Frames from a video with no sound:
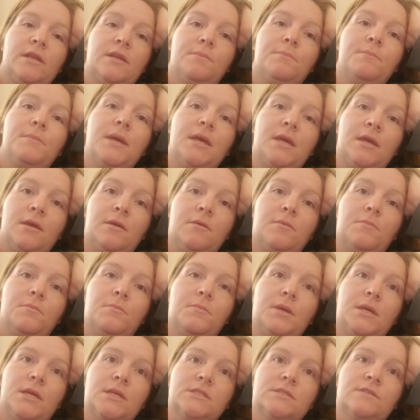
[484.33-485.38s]
admit him
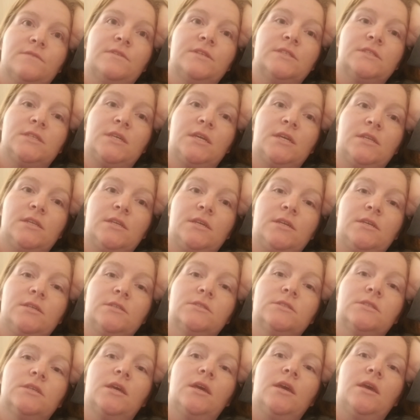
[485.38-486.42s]
because of his
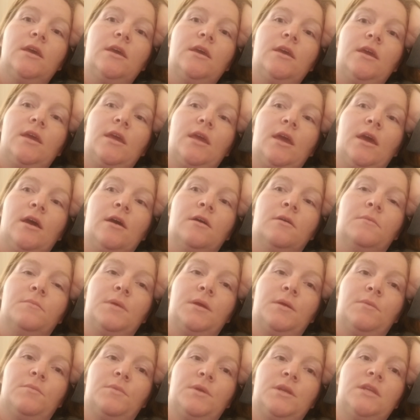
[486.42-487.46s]
kidneys,
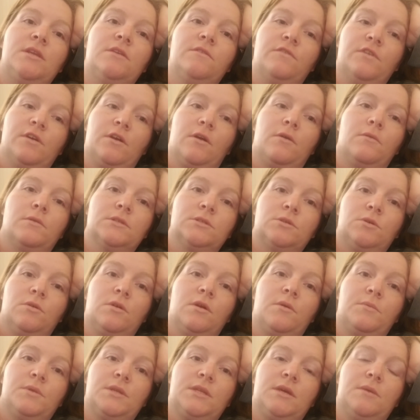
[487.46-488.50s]
and we need to figure out what's going
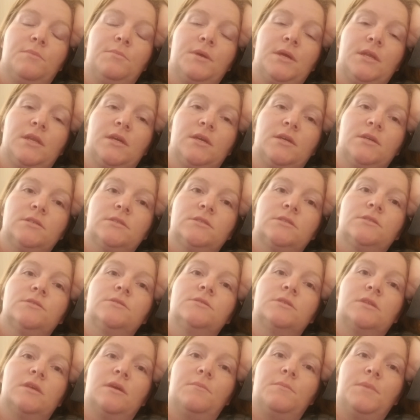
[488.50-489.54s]
on with the appendix. So
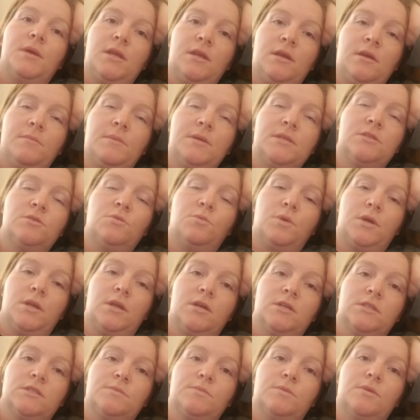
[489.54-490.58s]
they admitted him into one
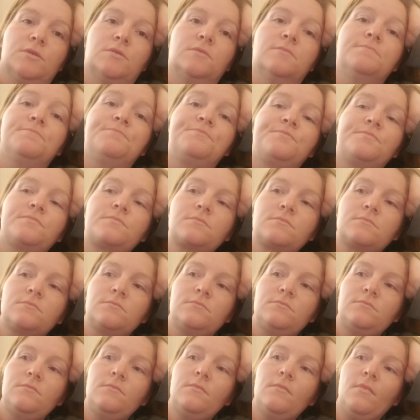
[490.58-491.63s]
hospital,
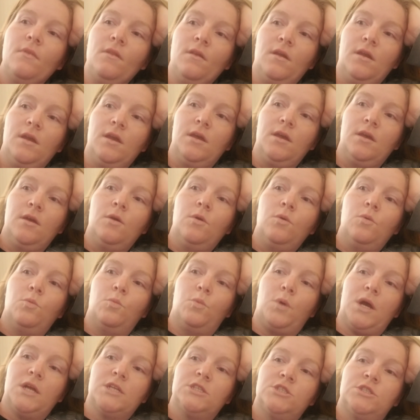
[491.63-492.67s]

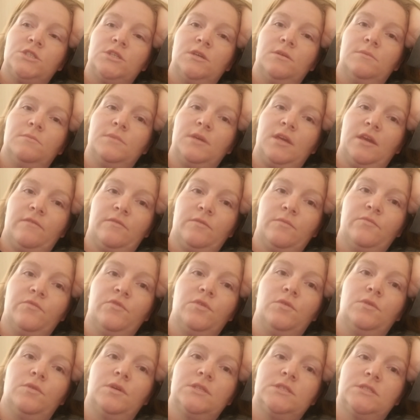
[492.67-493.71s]
watched him, gave him
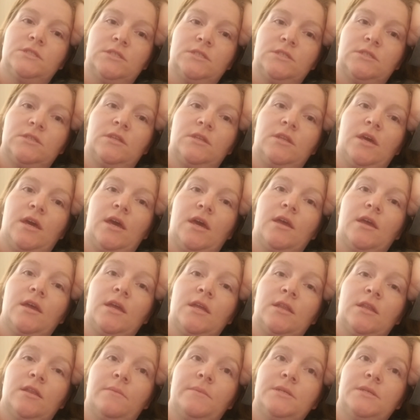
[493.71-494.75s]
fluids, this and that,
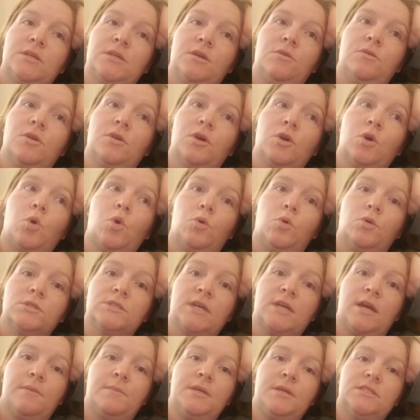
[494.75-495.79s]
and let me tell you, the whole
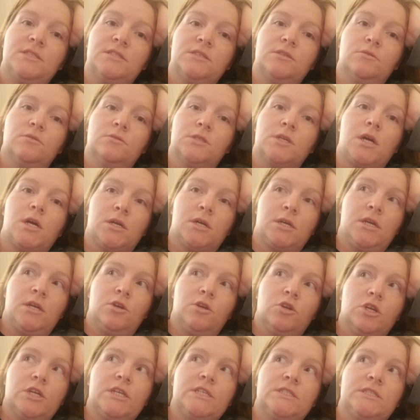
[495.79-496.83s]
time he's still talking
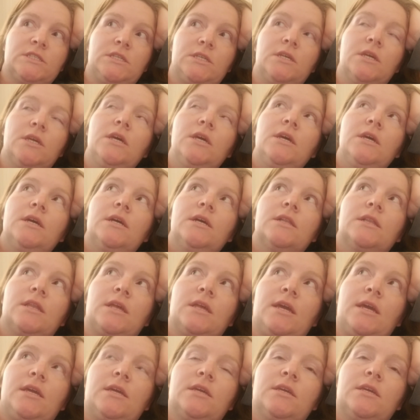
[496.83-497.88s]
crazy.
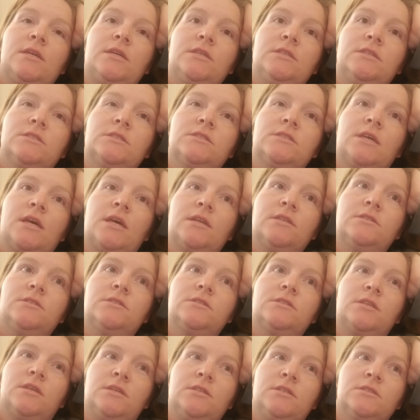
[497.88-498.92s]
Like, he said
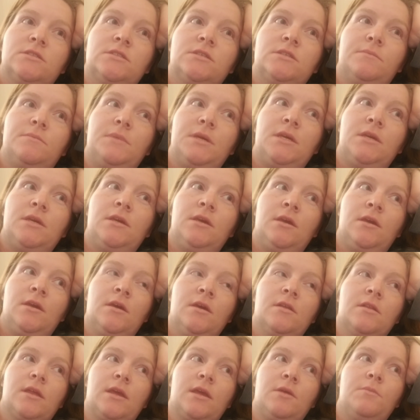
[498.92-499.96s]
things to me,
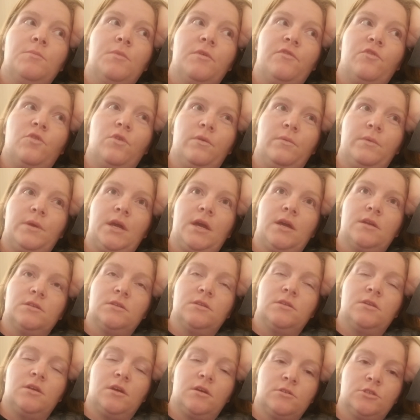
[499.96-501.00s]
like, before we got to
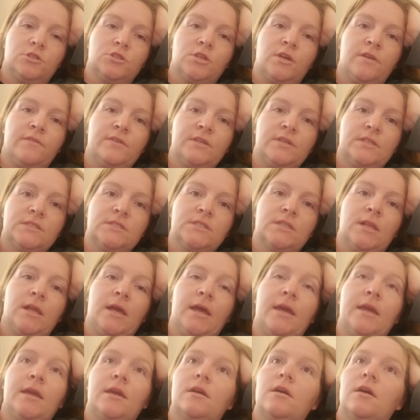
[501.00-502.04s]
the doctor's office,
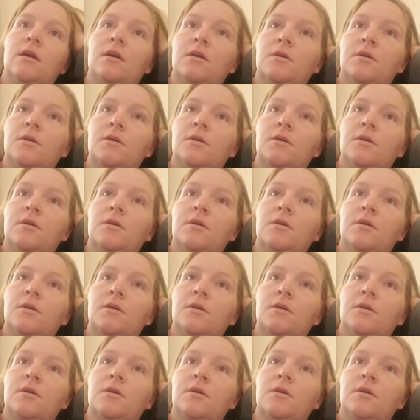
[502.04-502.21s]
like,